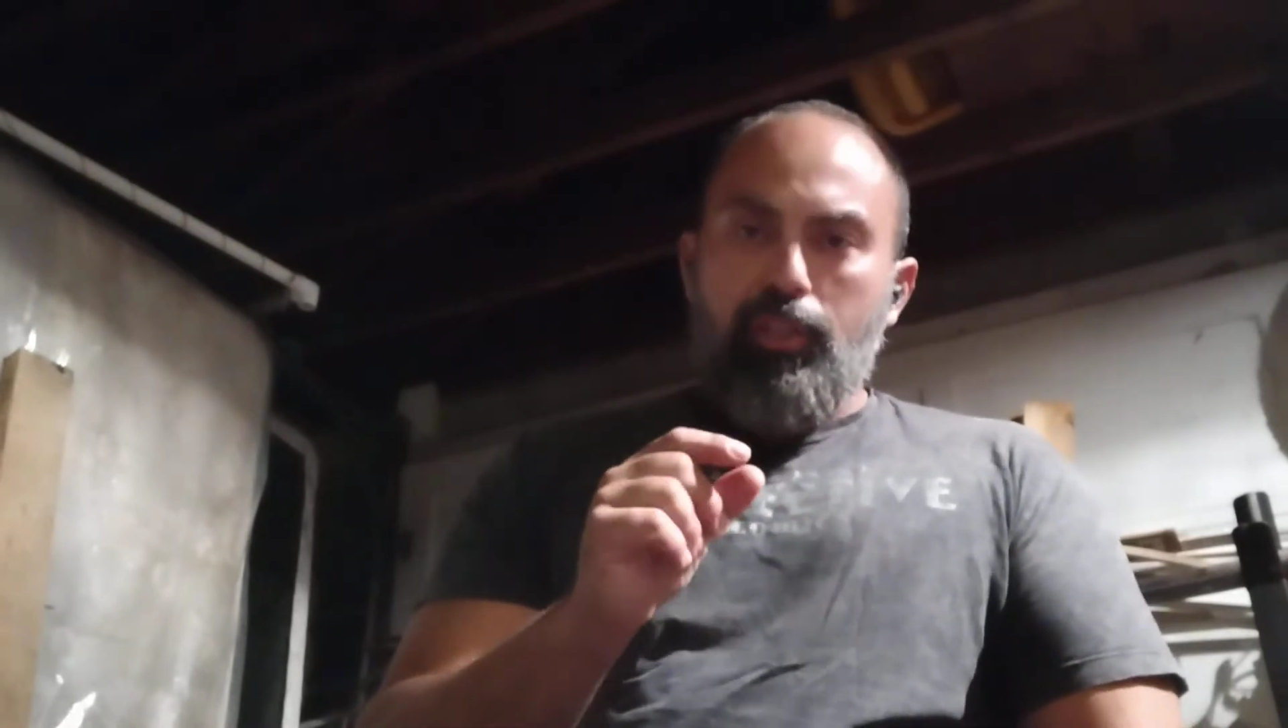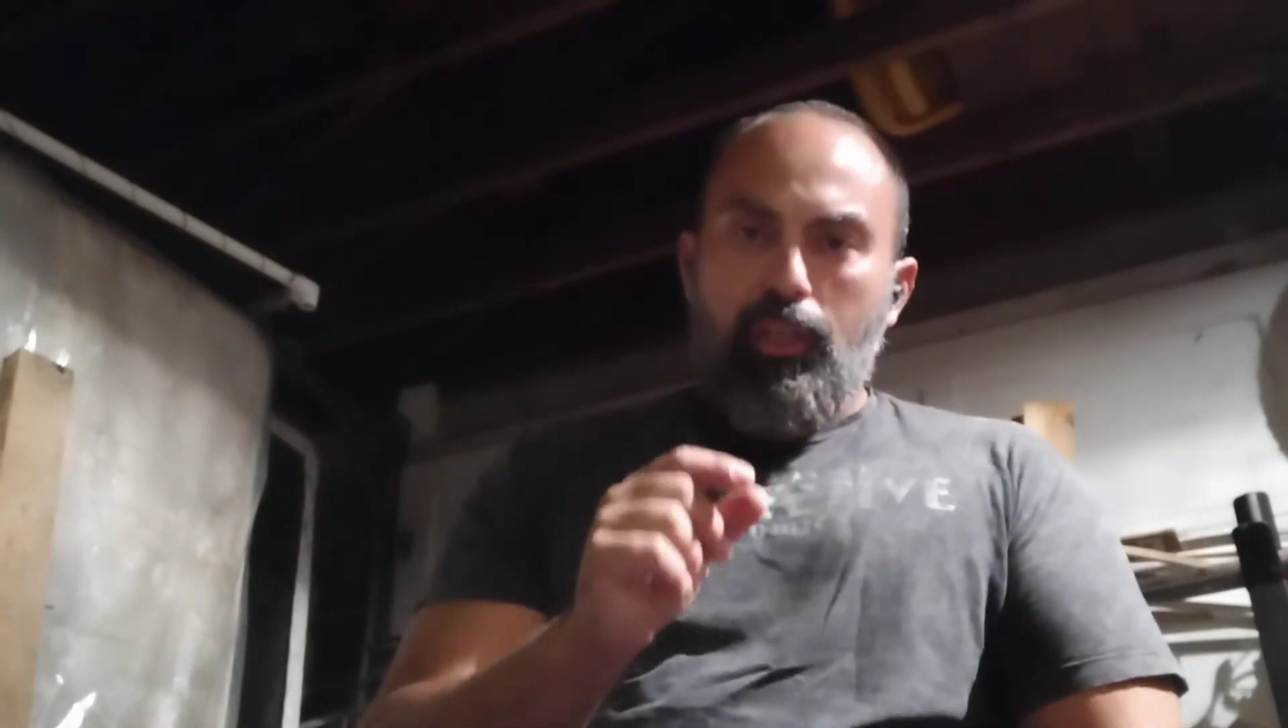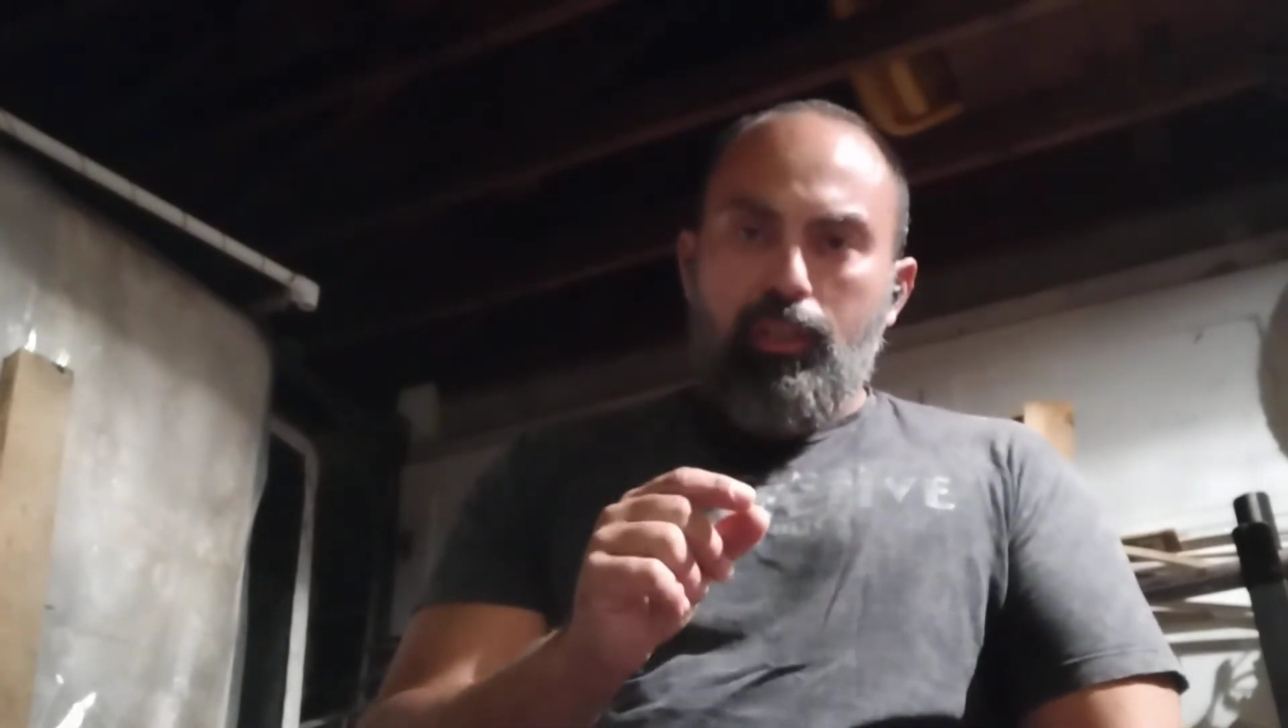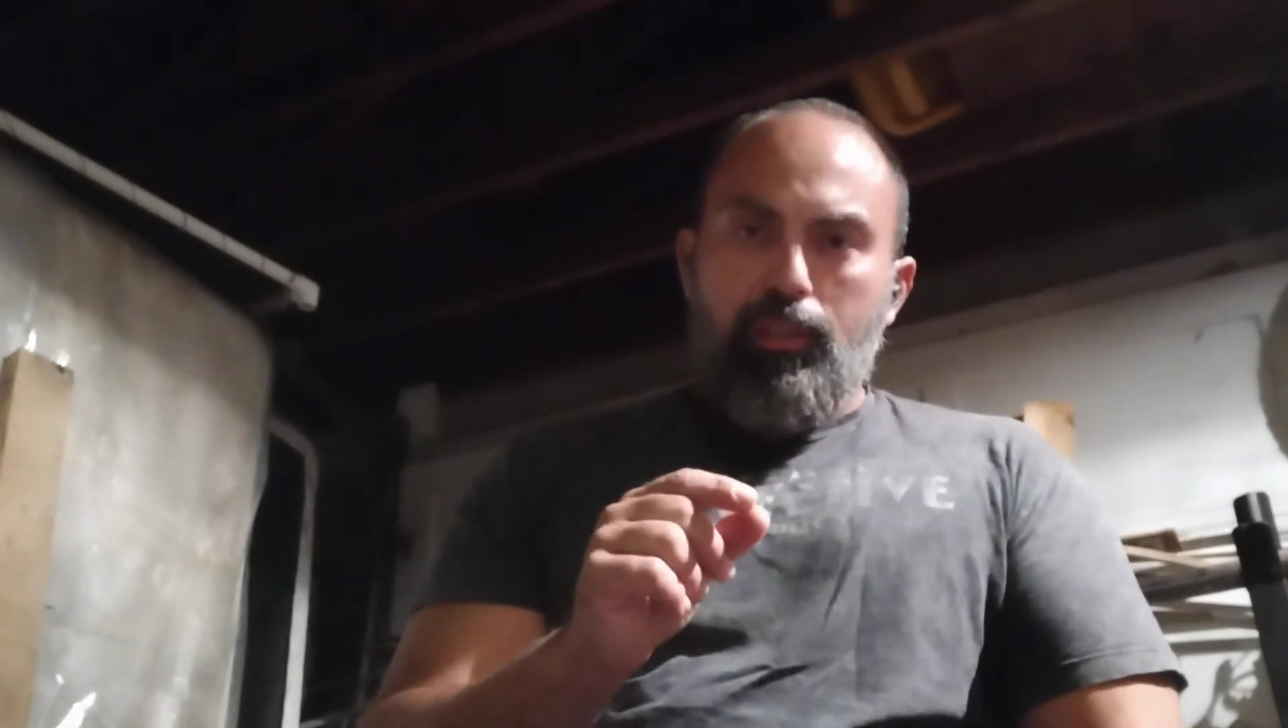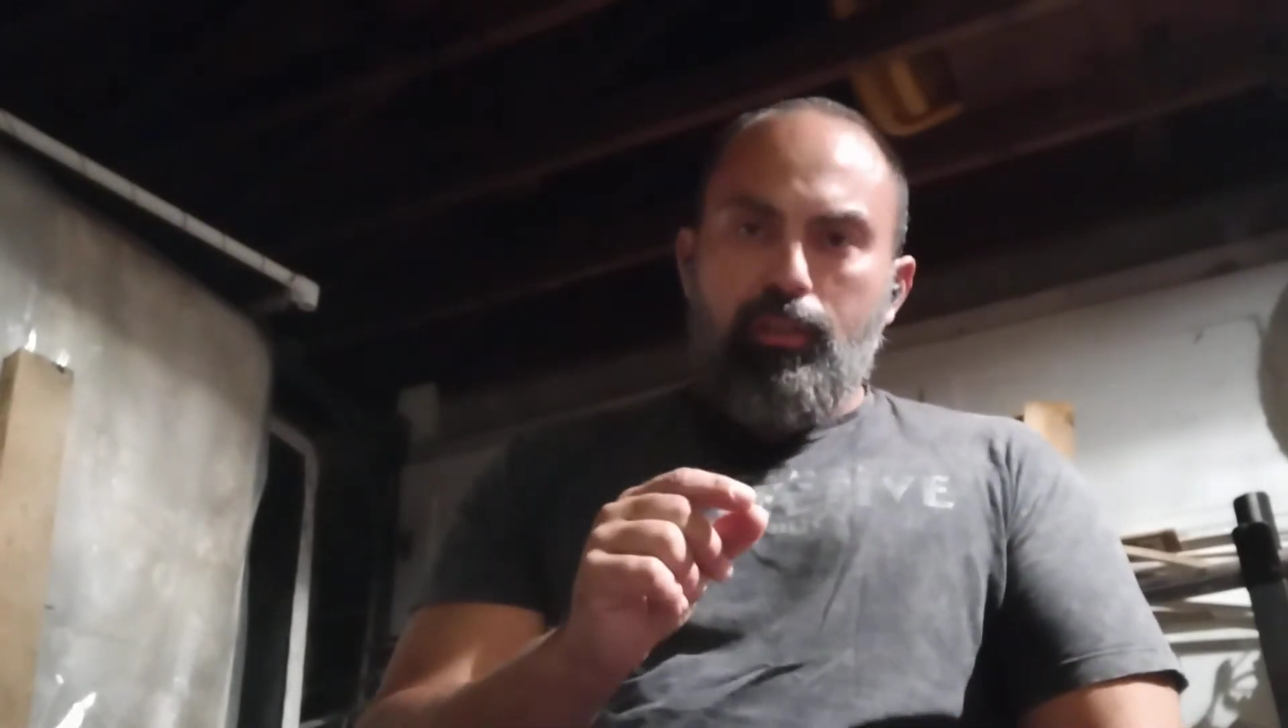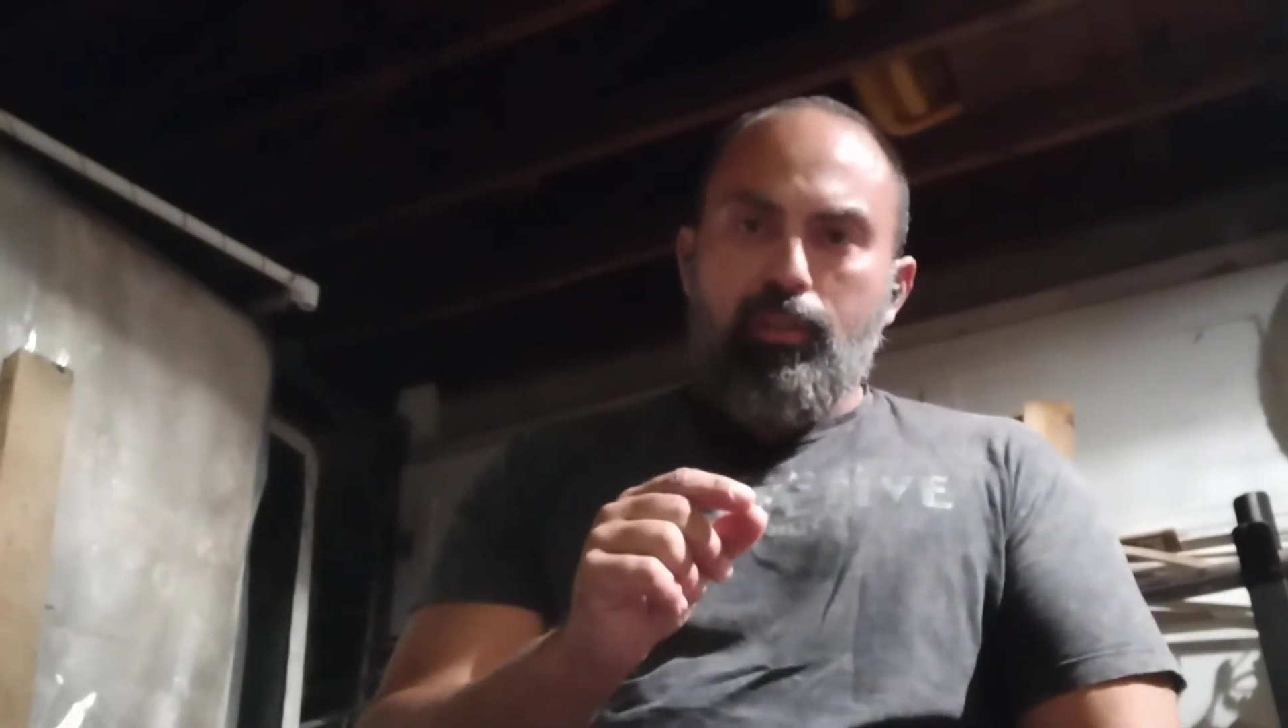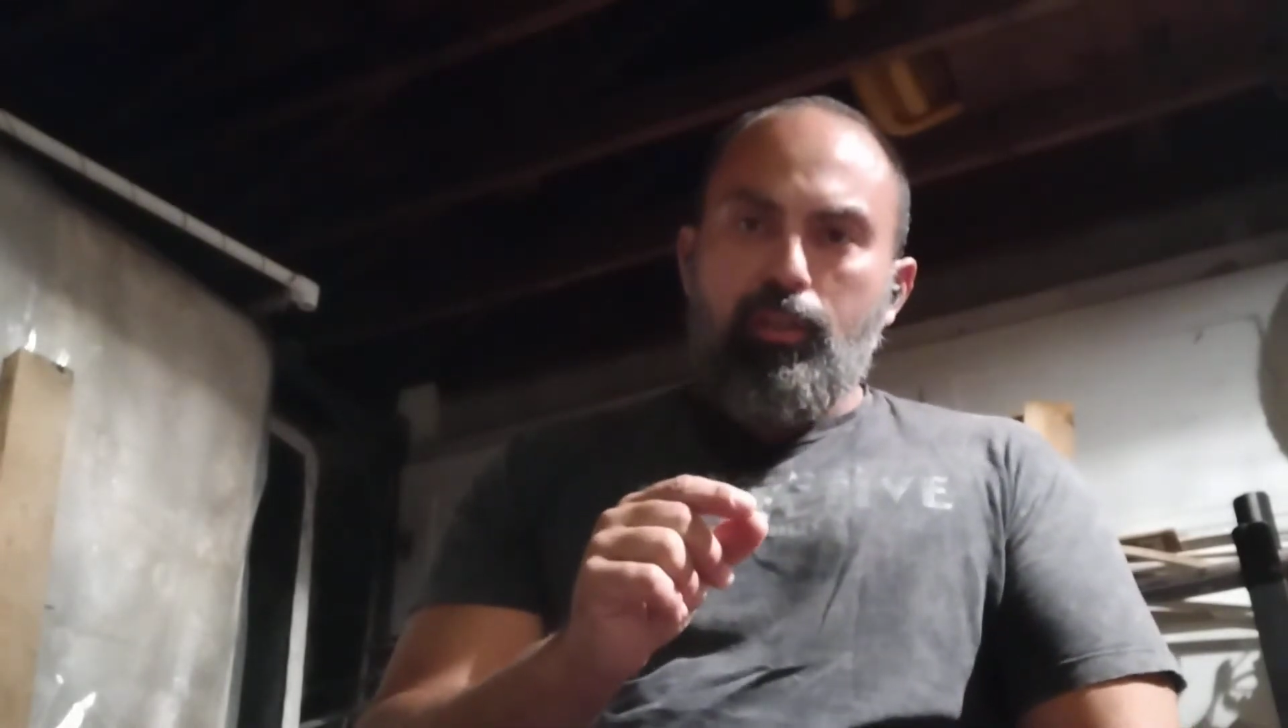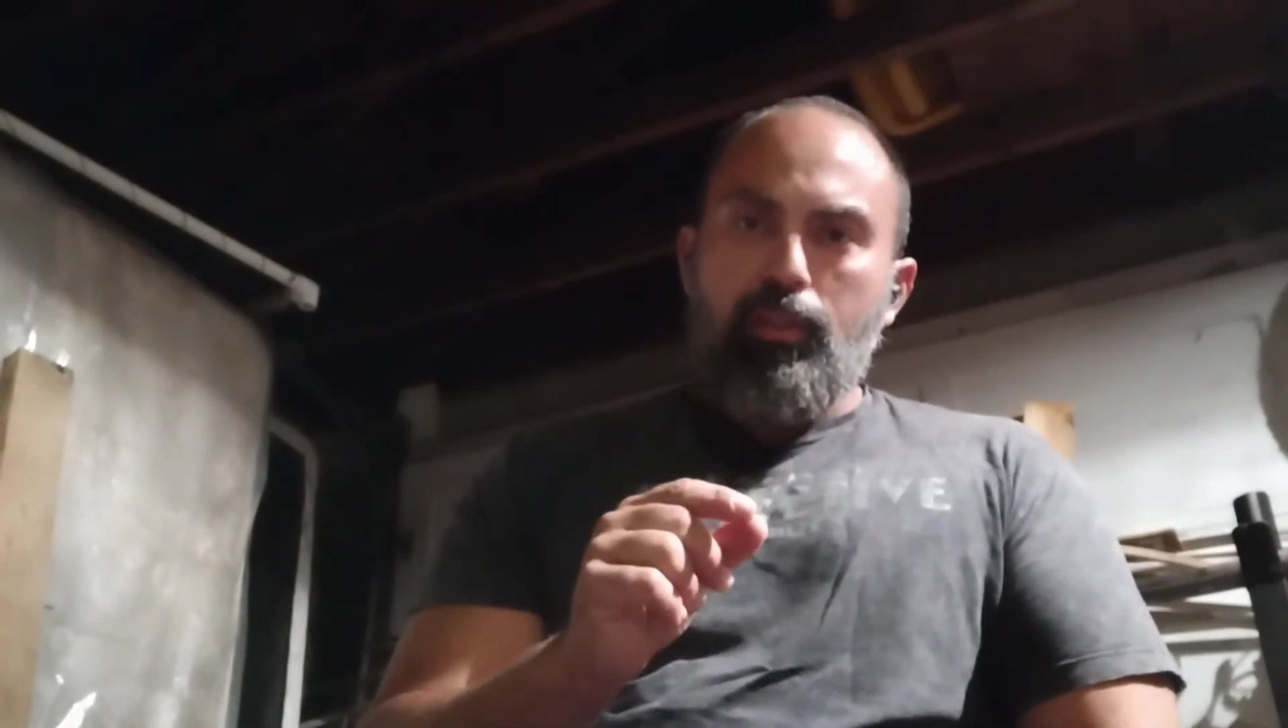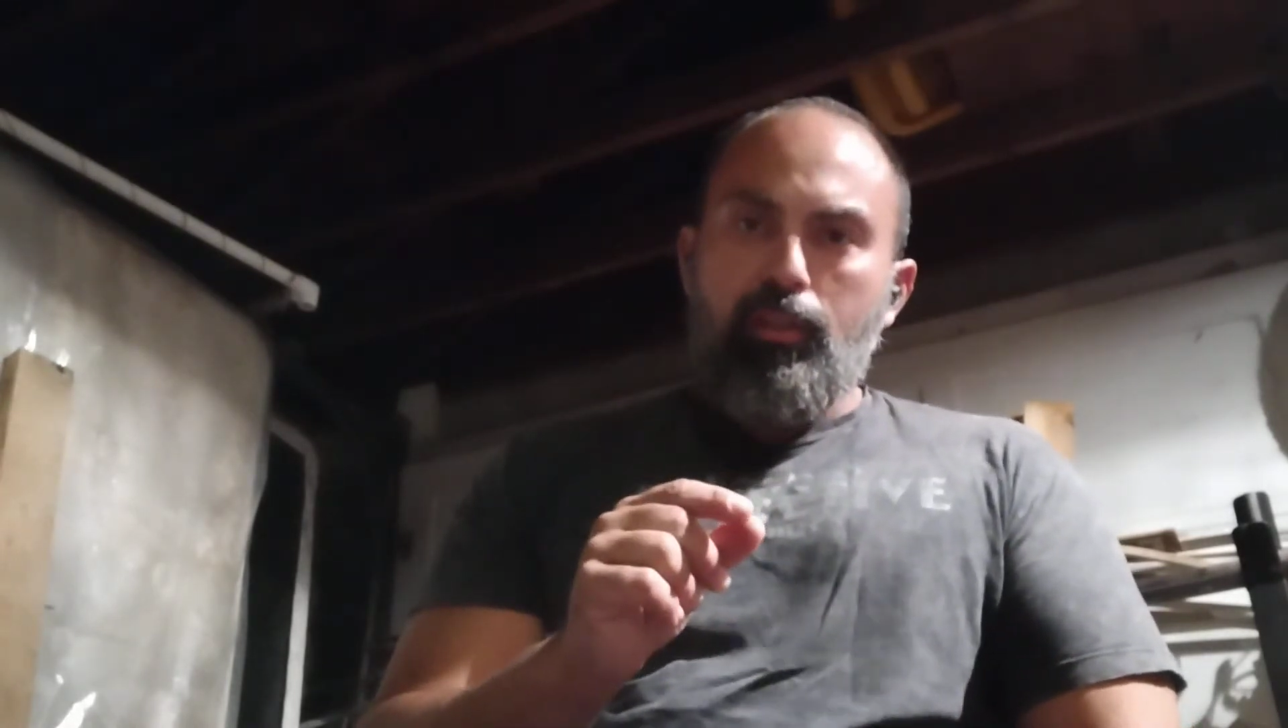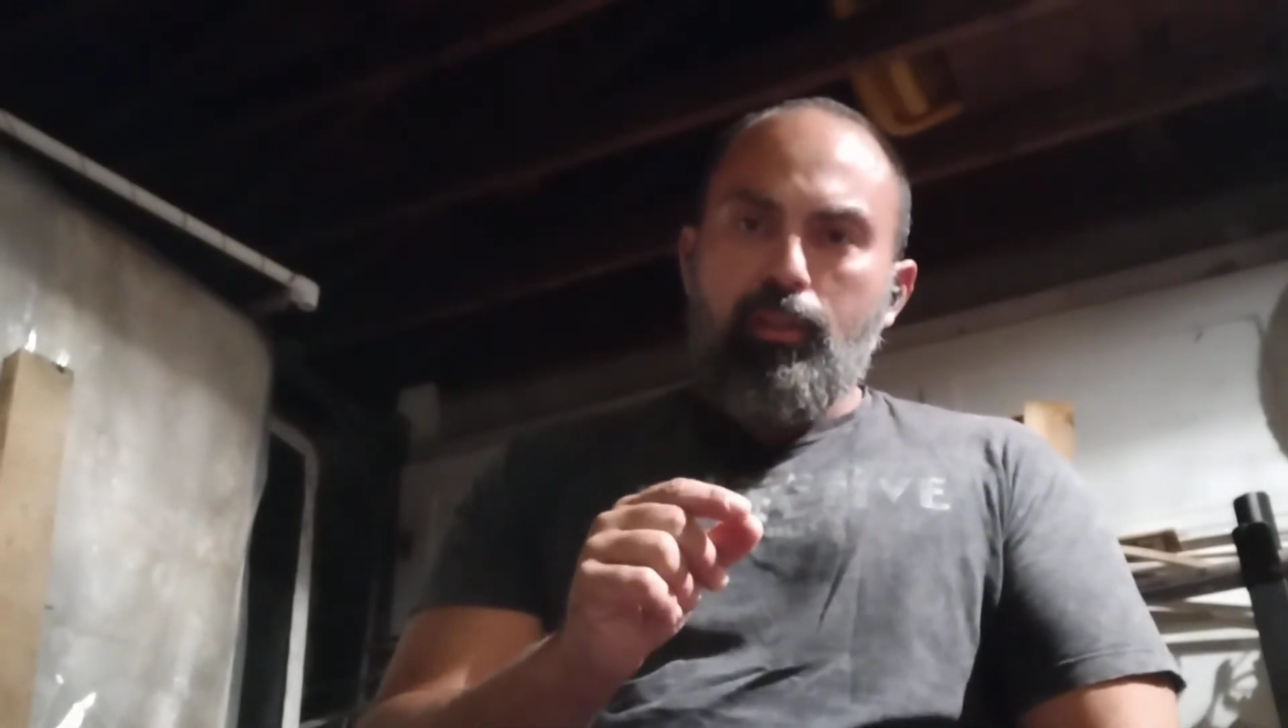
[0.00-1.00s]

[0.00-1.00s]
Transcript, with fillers: changes